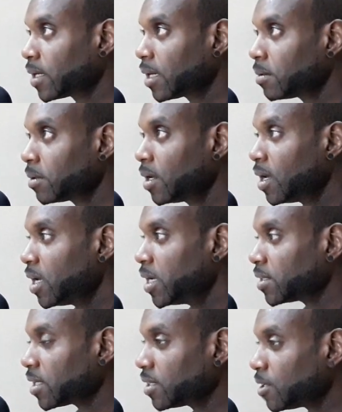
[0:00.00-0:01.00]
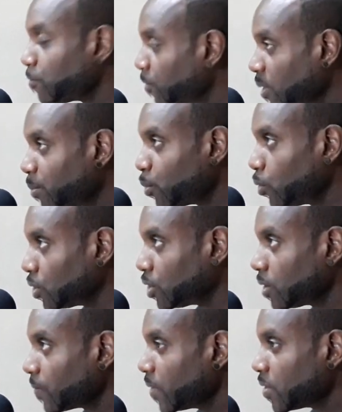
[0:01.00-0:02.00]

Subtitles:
And it's a different approach.